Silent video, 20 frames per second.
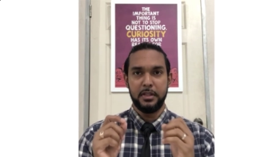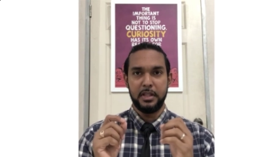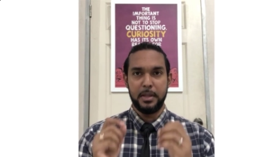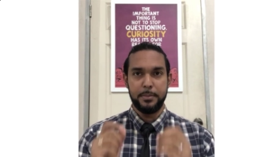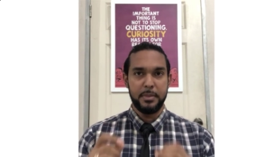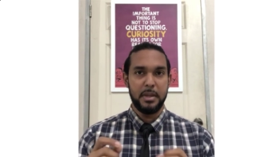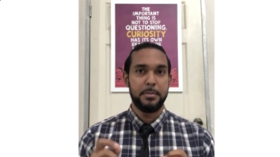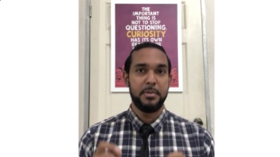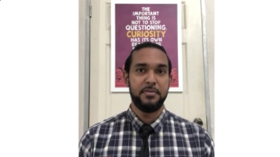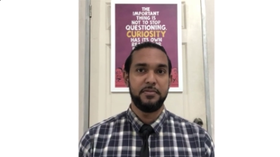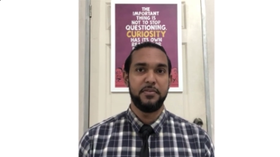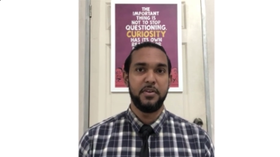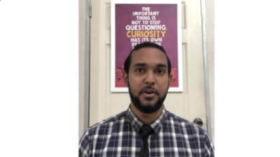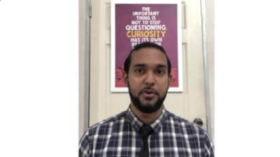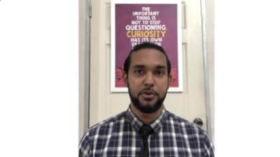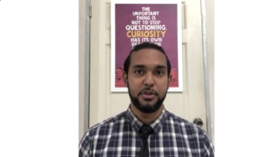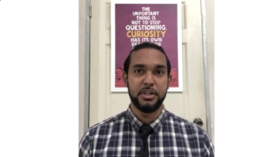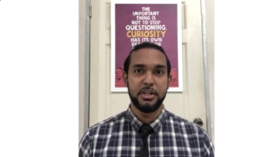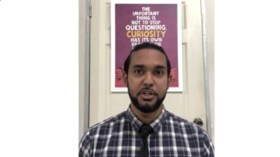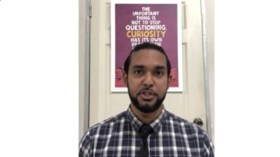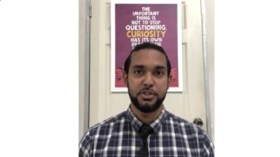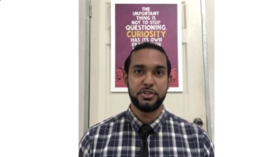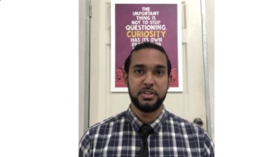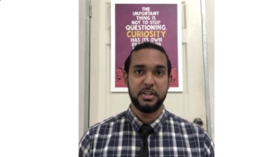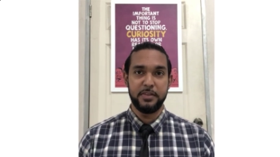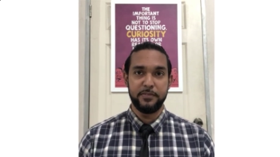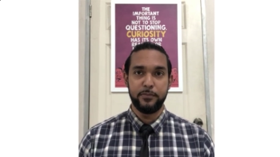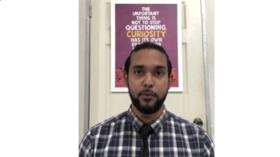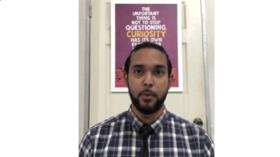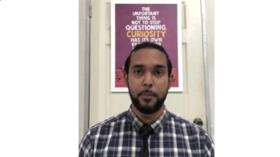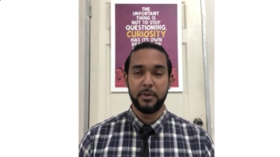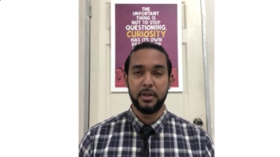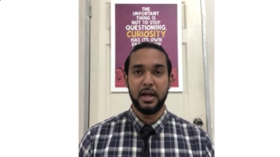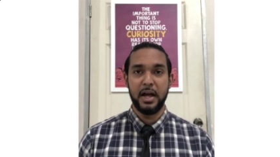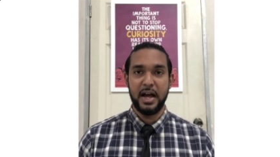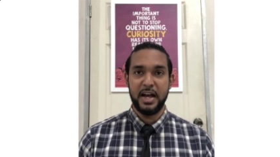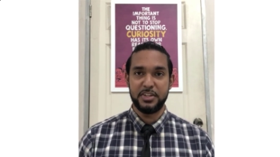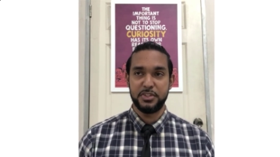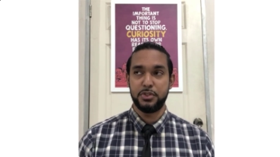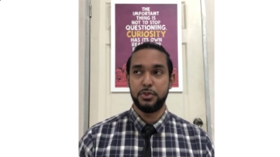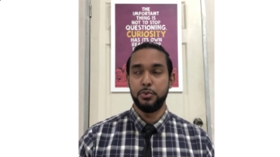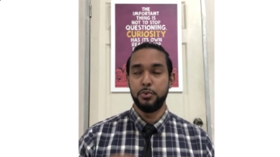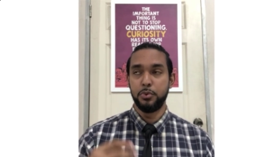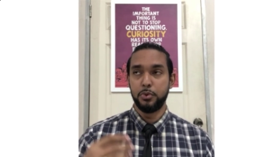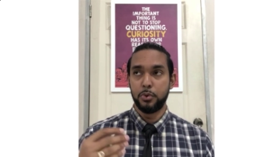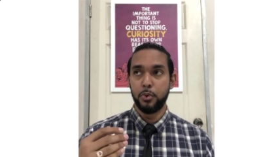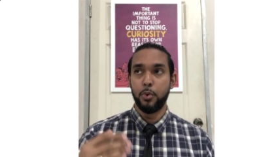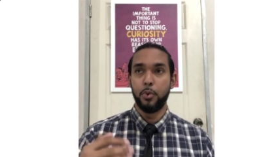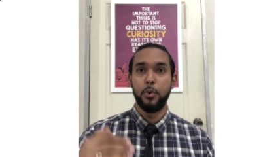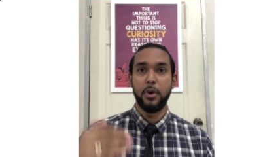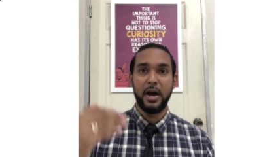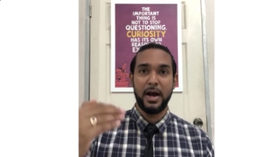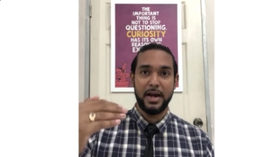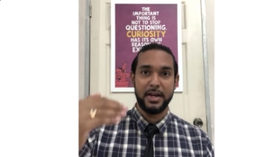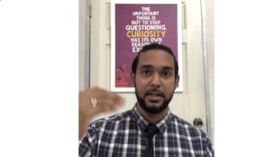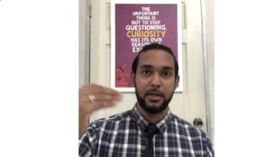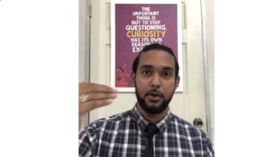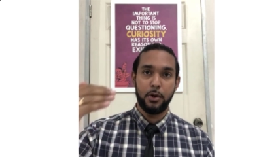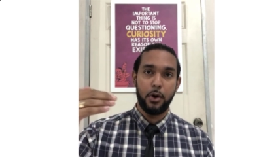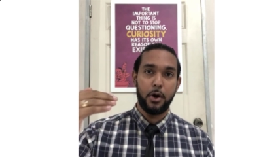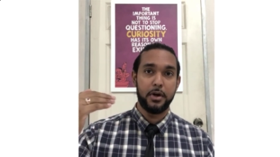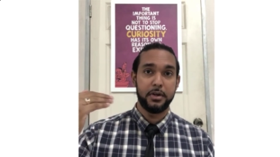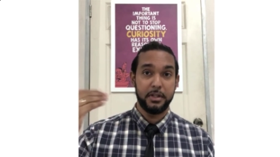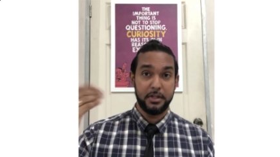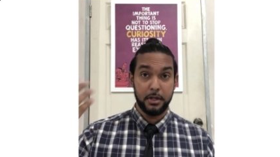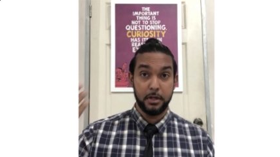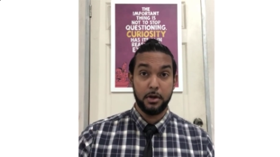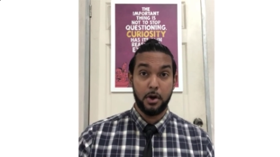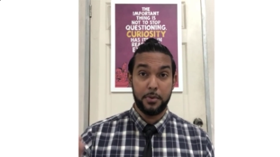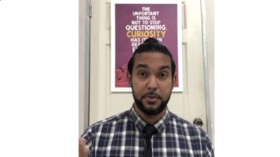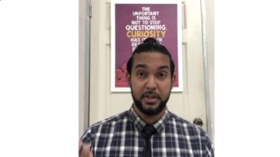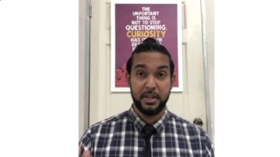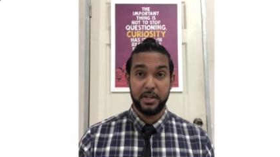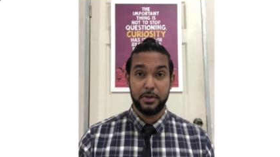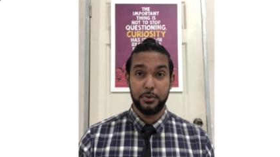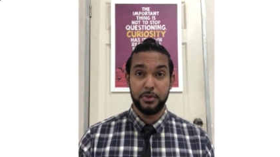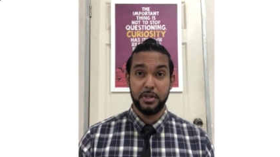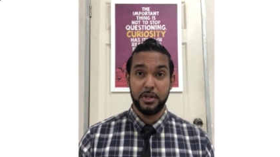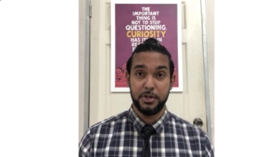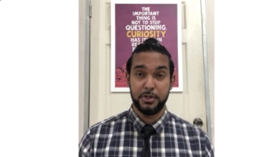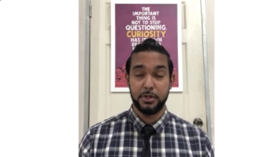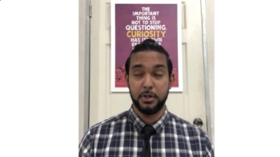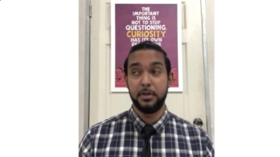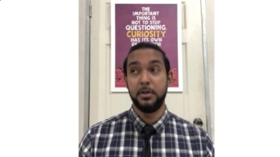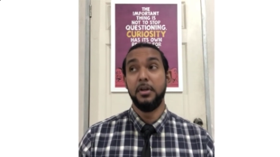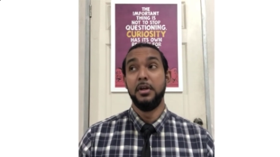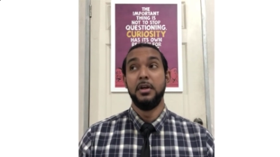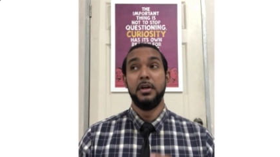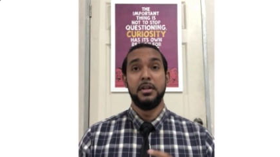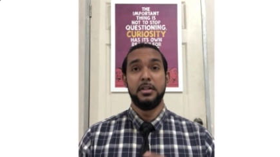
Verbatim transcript: there may be variations in the formula as you go higher on in accounting education.